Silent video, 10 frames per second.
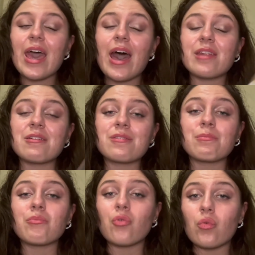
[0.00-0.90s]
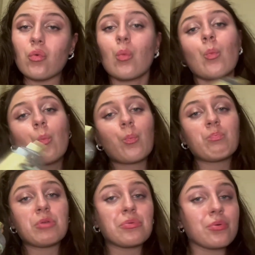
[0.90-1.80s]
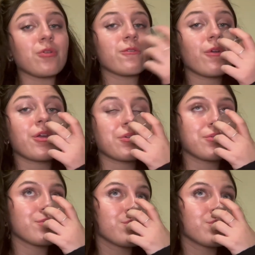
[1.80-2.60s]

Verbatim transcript: and it's more mature fragrance.